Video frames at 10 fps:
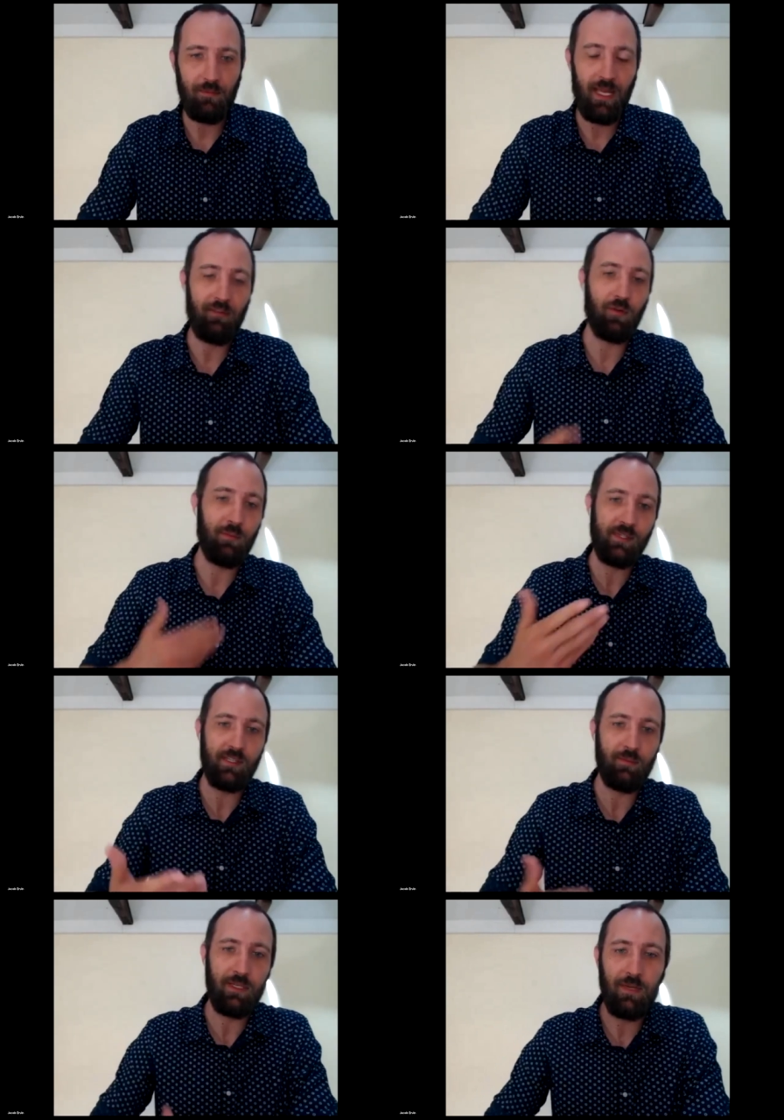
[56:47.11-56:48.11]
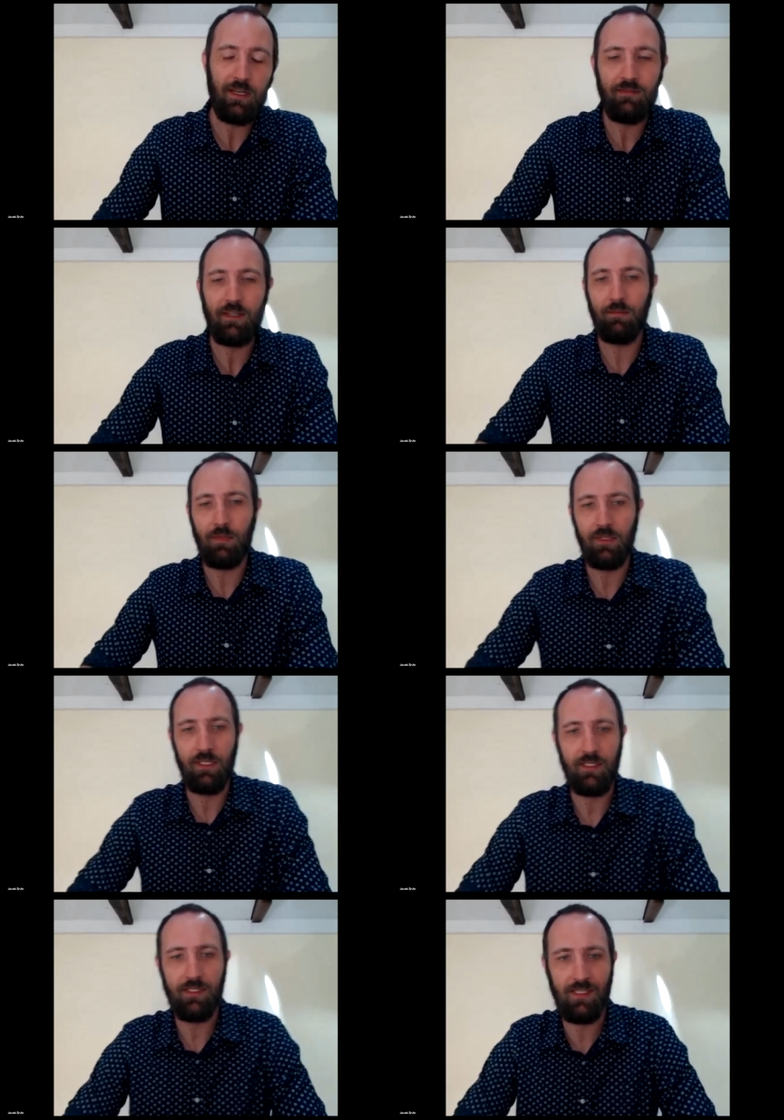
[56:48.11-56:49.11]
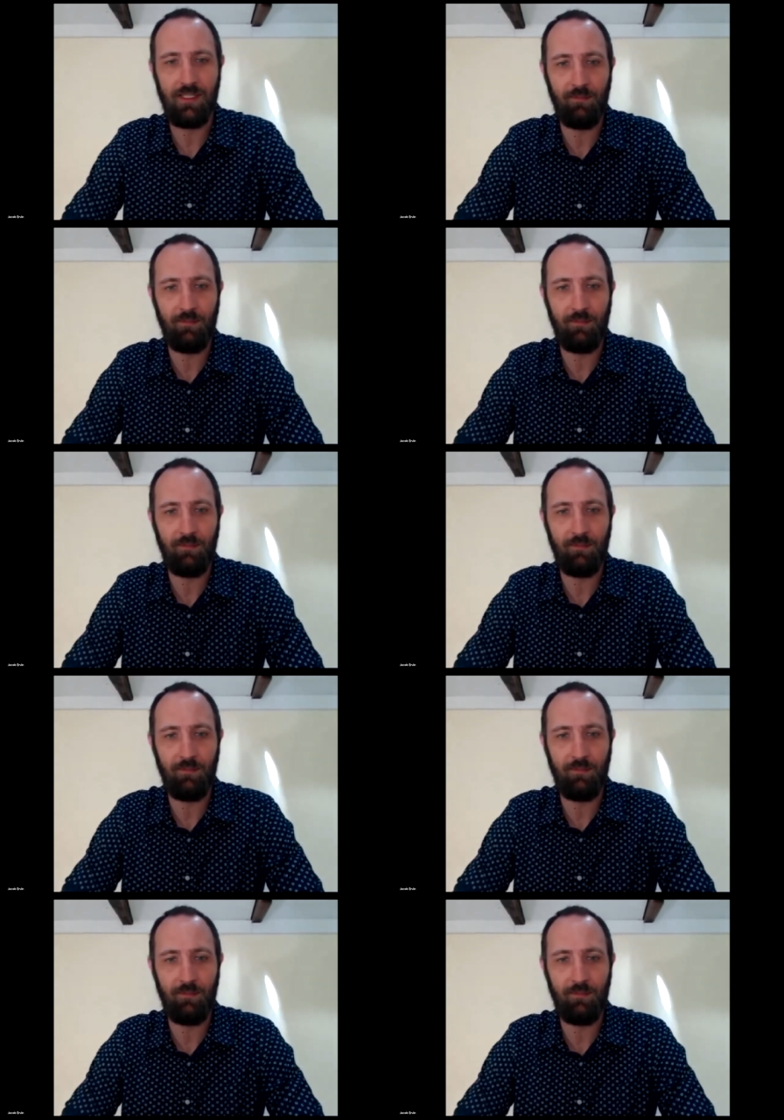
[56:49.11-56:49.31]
platforms that are being made available is